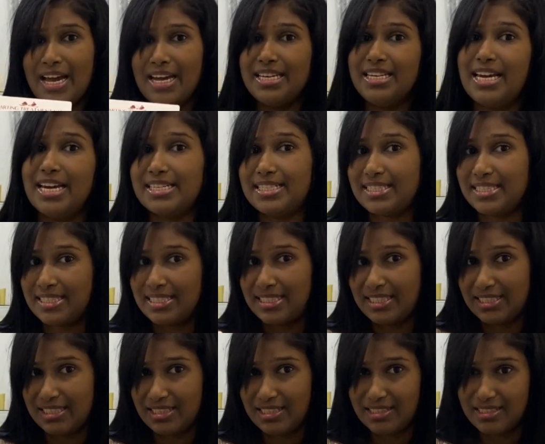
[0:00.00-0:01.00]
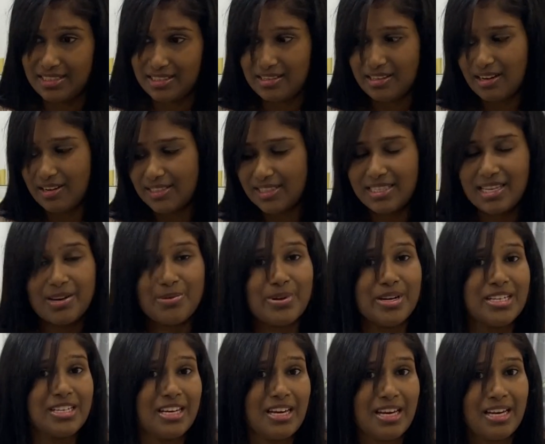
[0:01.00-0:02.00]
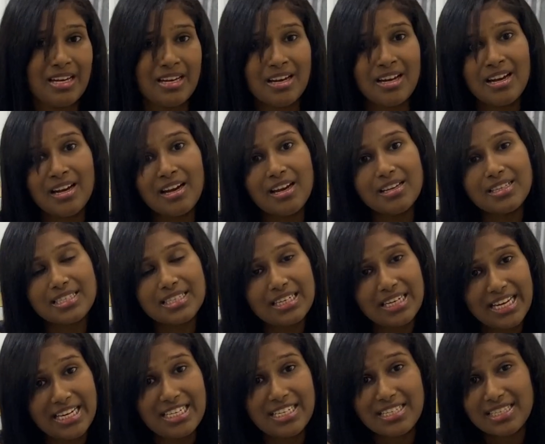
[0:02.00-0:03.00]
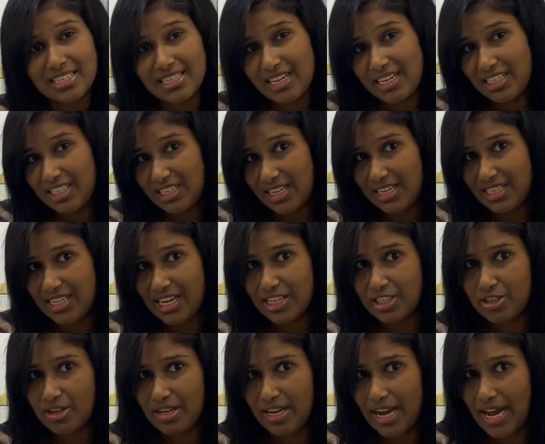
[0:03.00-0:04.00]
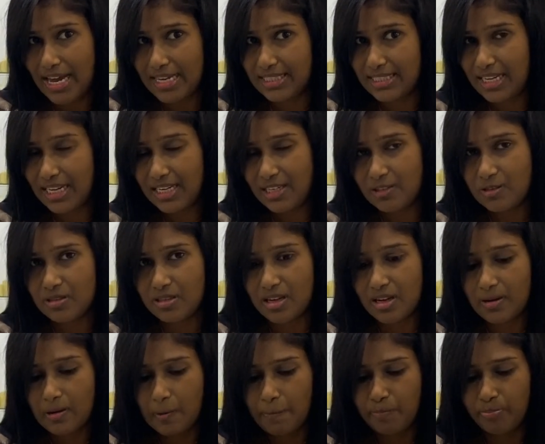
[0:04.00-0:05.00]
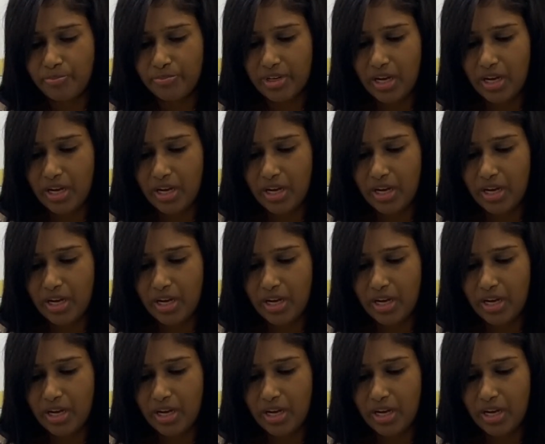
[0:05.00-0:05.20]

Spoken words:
yes, the Secret Key's latest kit, it actually has it. So